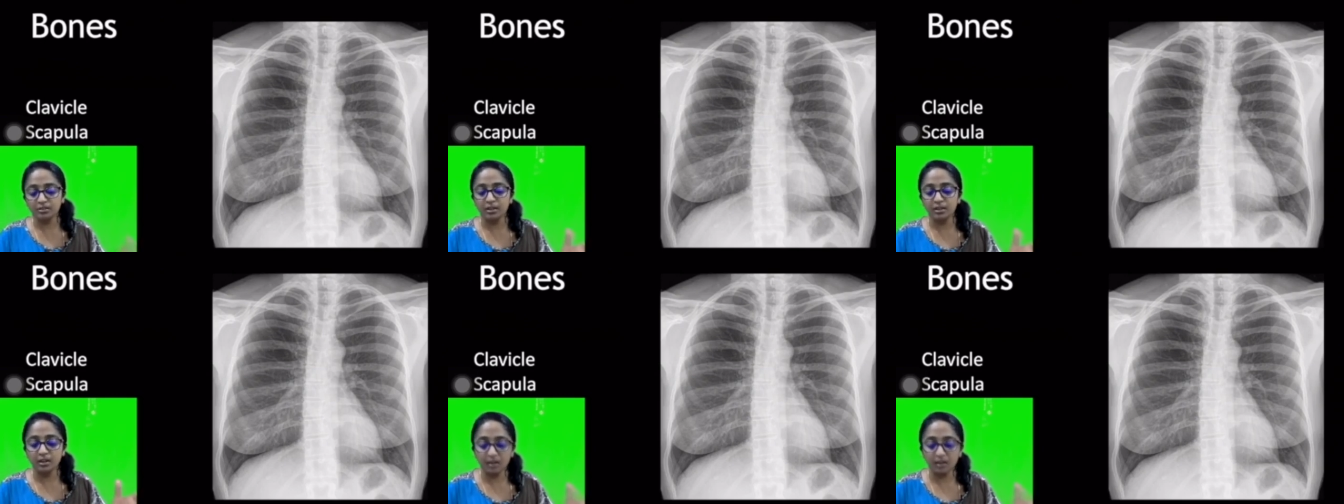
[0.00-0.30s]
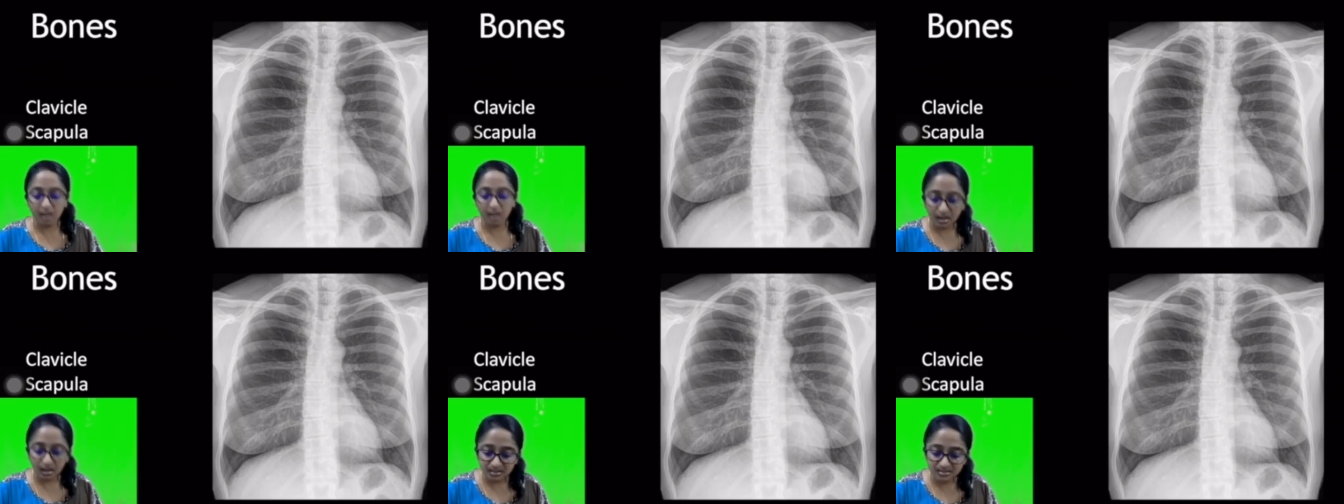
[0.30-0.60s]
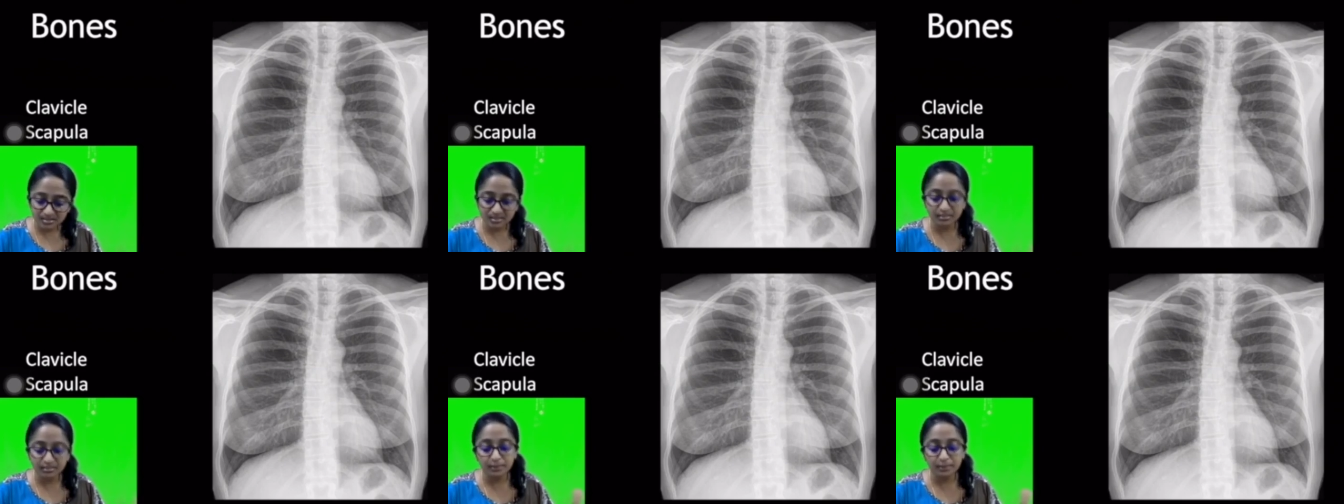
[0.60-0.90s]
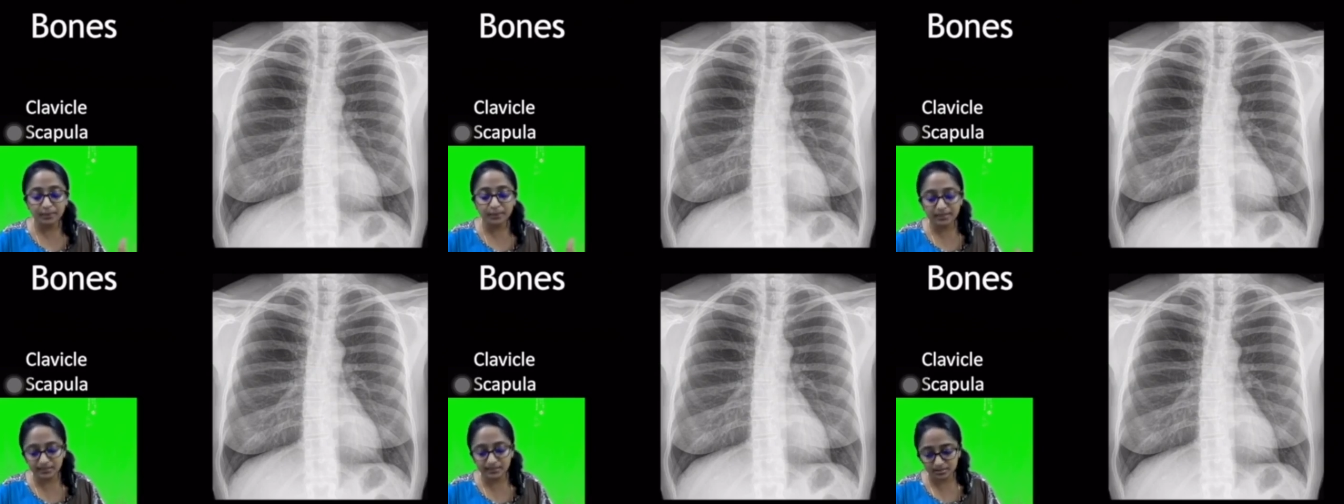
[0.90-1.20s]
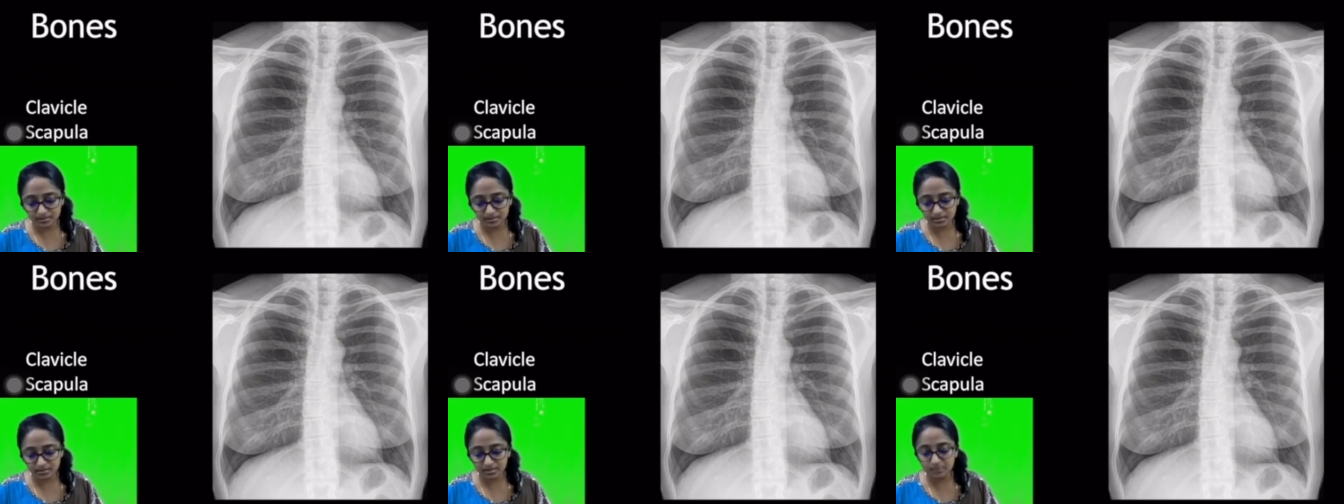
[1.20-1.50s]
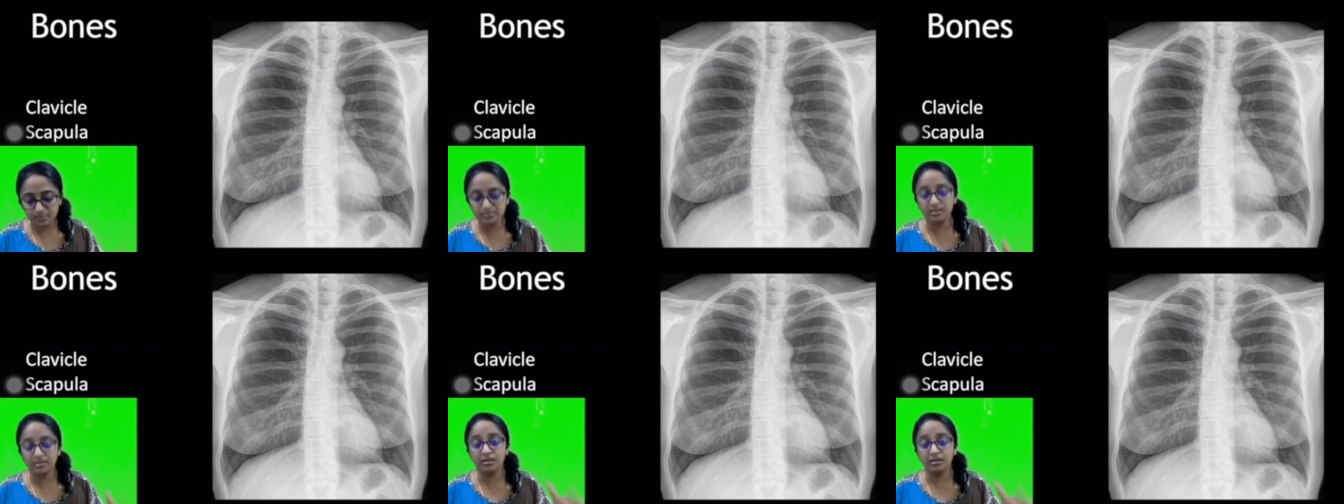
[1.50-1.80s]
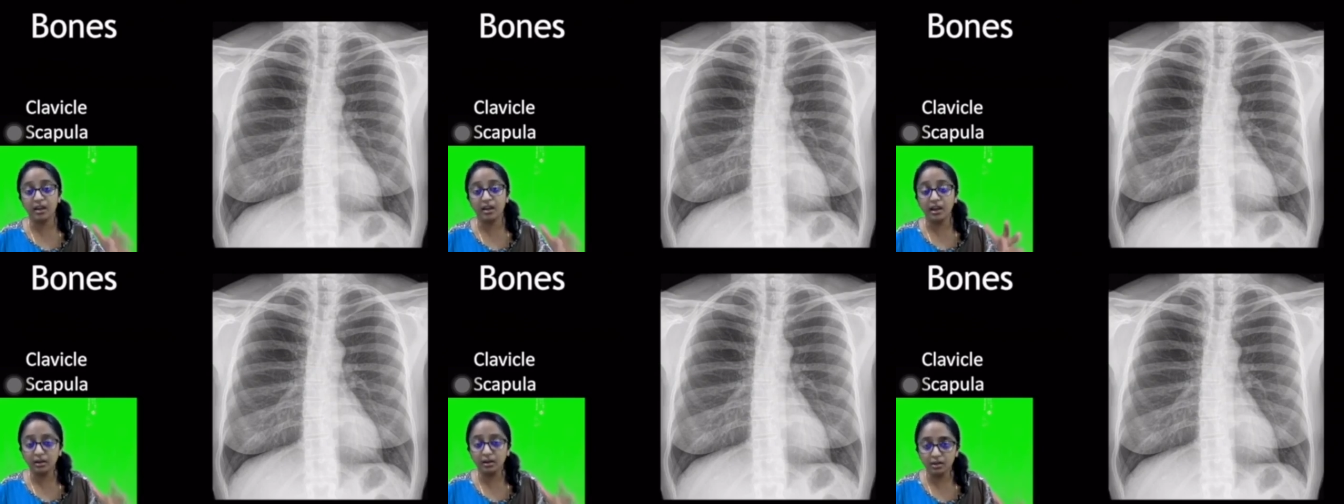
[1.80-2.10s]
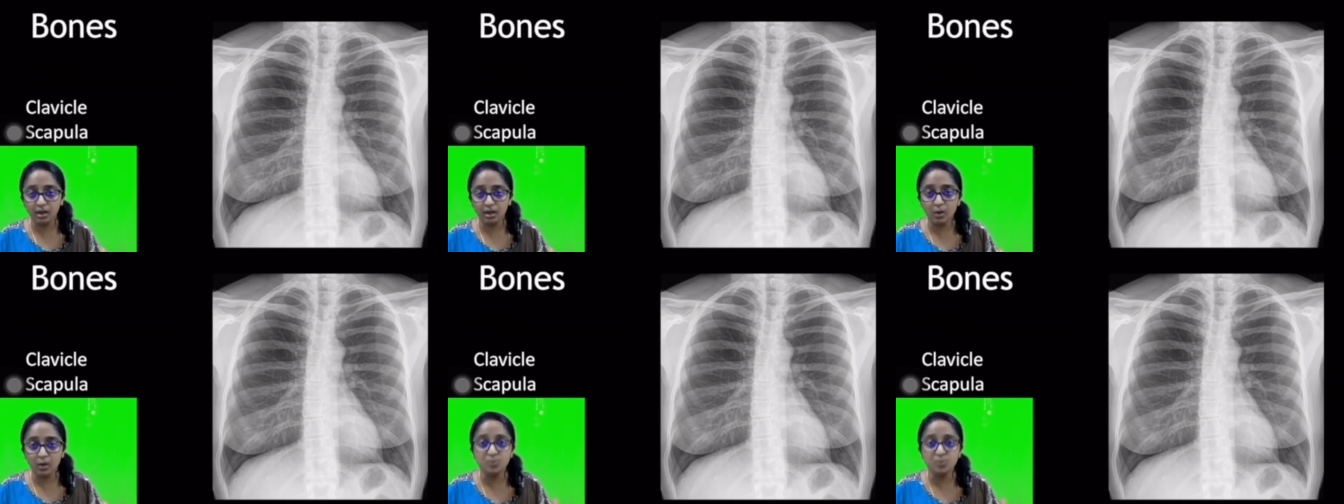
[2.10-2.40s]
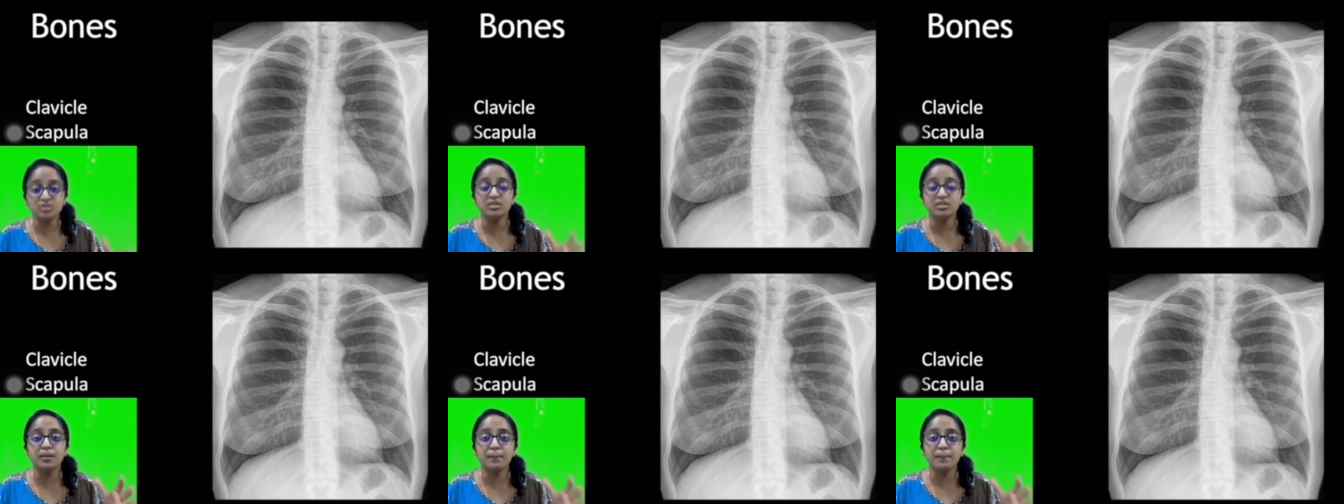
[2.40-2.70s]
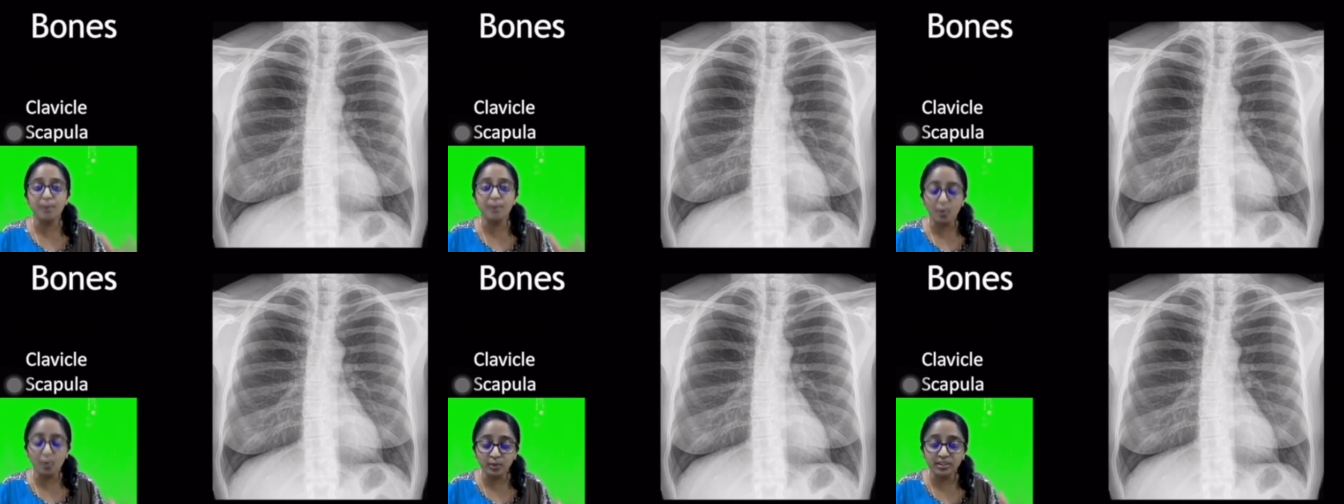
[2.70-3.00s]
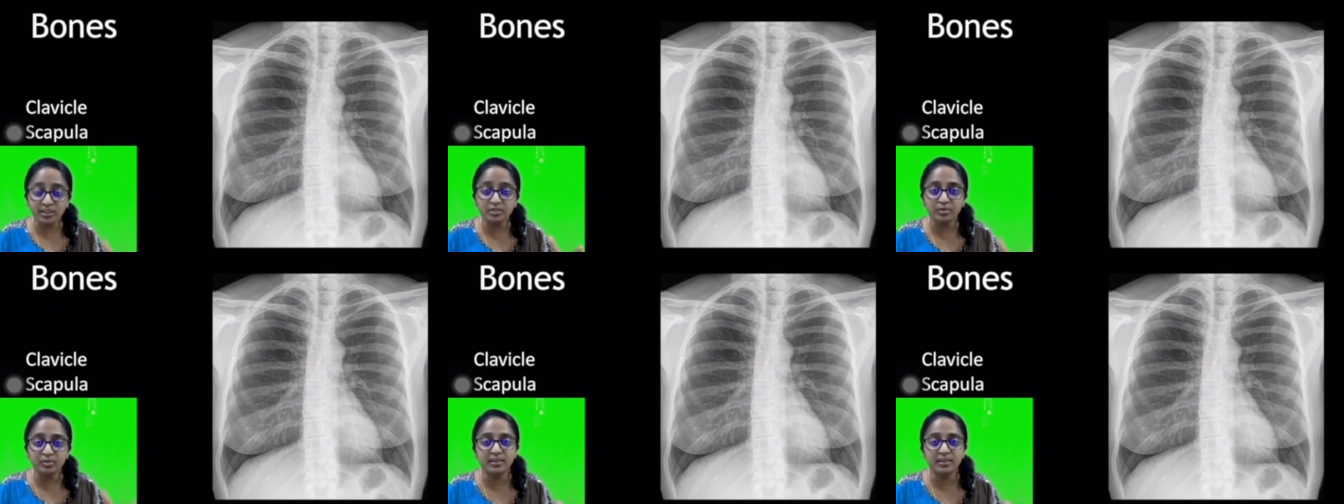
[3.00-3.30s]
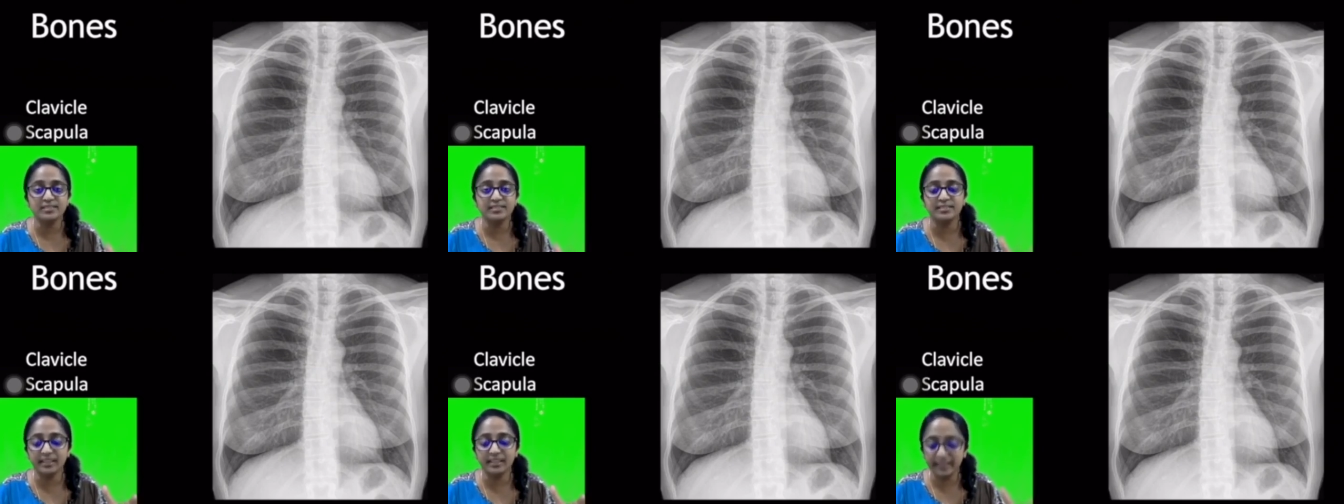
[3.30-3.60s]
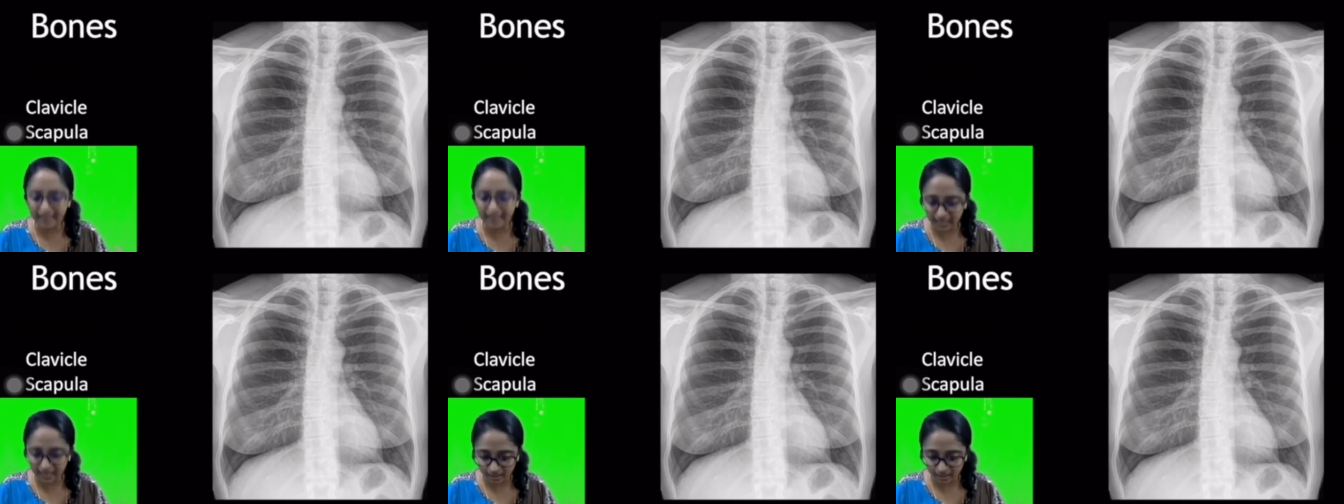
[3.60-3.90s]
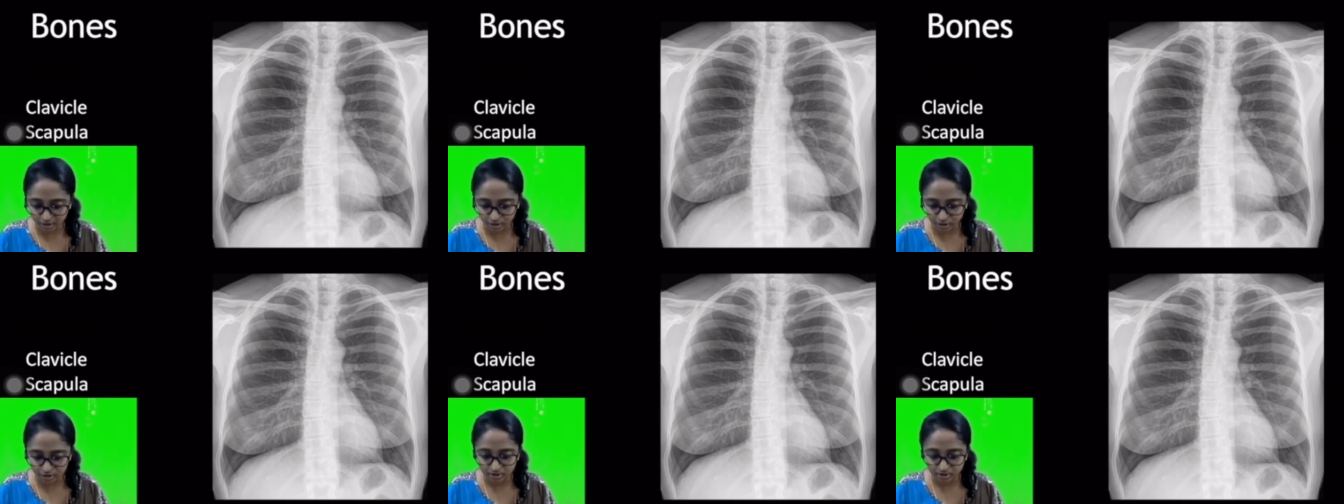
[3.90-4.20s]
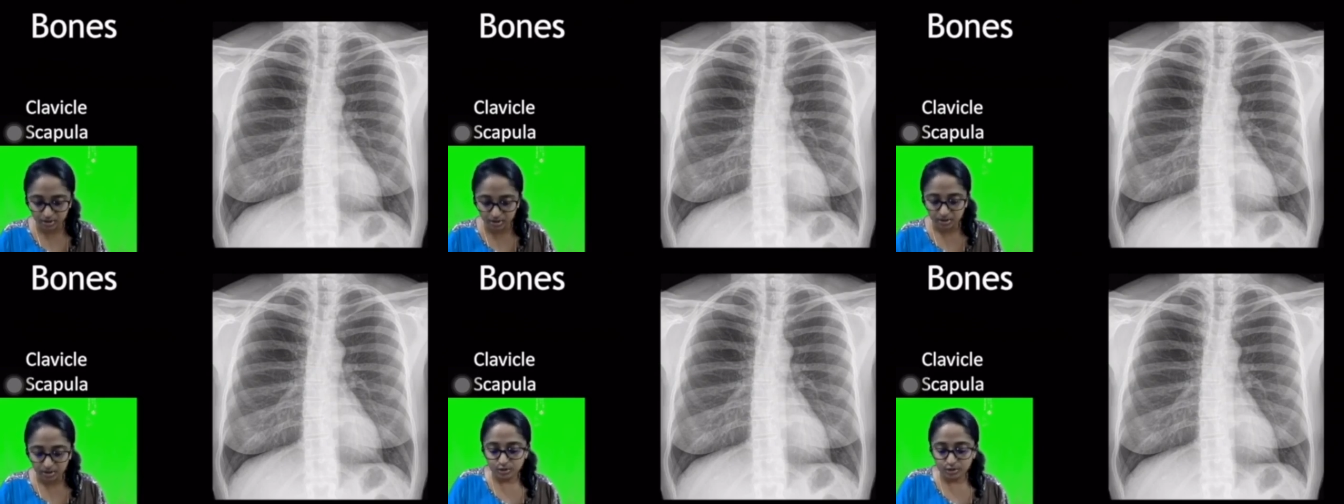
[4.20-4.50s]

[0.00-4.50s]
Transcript: the lungs and the mediastinums are enclosed in a bony thoracic cage.